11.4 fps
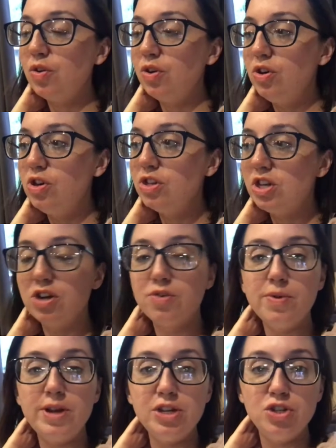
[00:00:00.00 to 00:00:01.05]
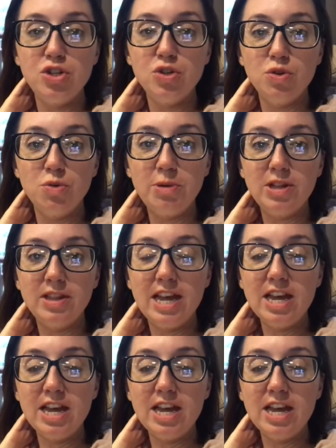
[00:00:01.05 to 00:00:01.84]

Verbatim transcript: girls are going to build